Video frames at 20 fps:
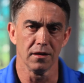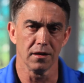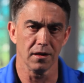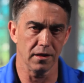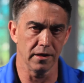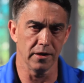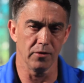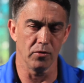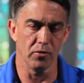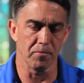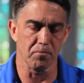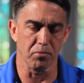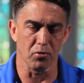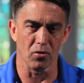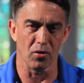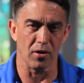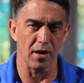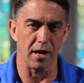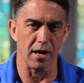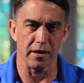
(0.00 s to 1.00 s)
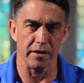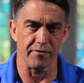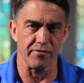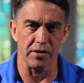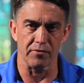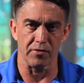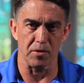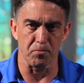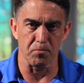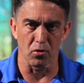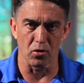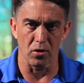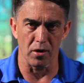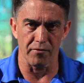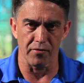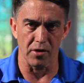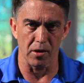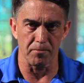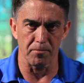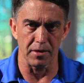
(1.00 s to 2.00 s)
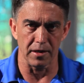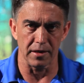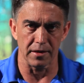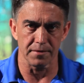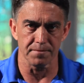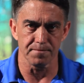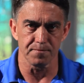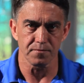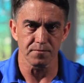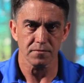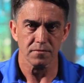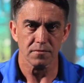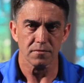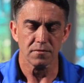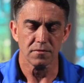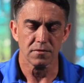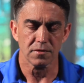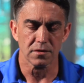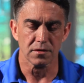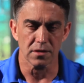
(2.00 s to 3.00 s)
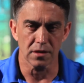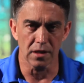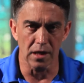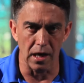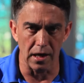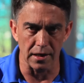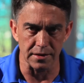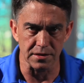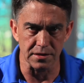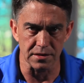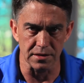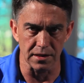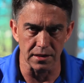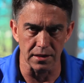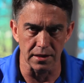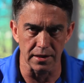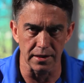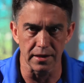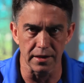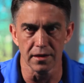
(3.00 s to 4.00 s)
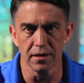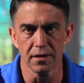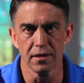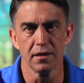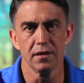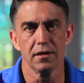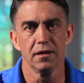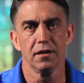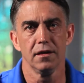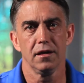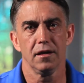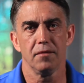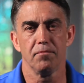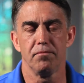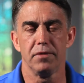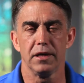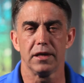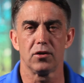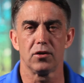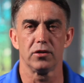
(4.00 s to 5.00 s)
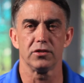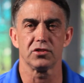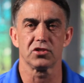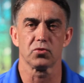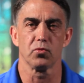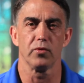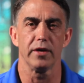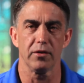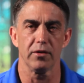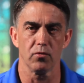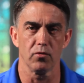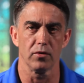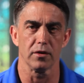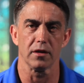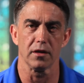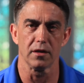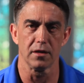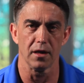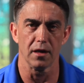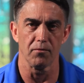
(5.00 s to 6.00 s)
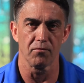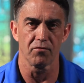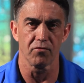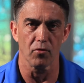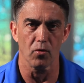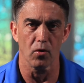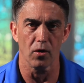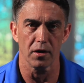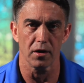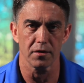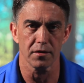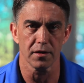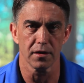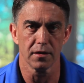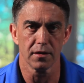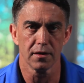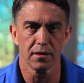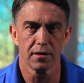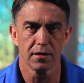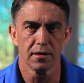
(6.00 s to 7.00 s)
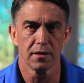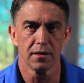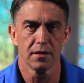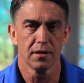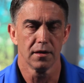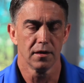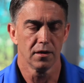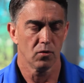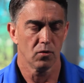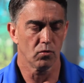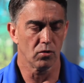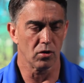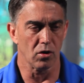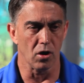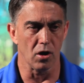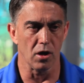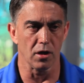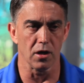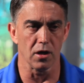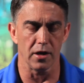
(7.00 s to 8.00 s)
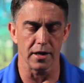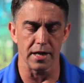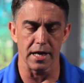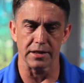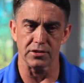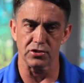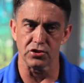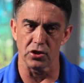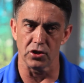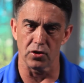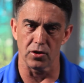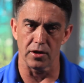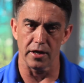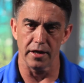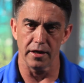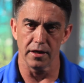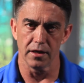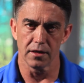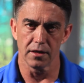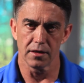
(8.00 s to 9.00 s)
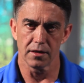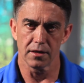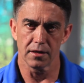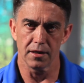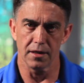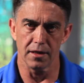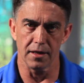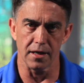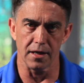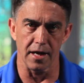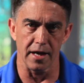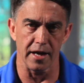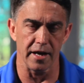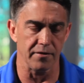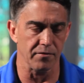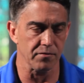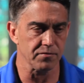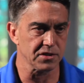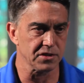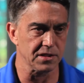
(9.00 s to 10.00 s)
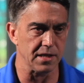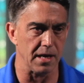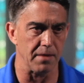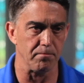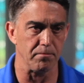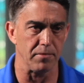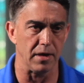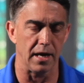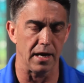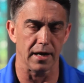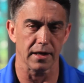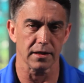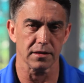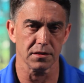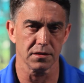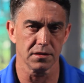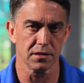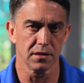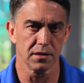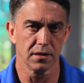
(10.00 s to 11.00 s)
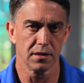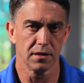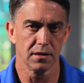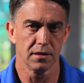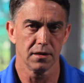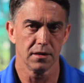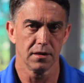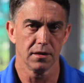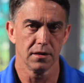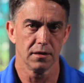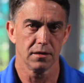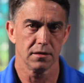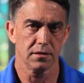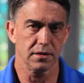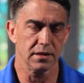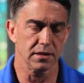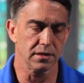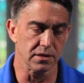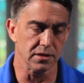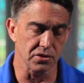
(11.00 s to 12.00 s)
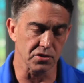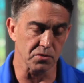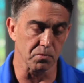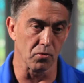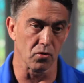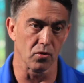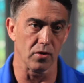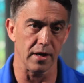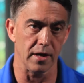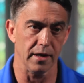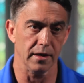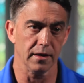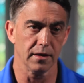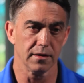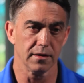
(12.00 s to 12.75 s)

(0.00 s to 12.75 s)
It would pour out of every pore of our being constantly, and bitter and sweet would come forth. We're all on that journey, and I have step backs. Did this morning.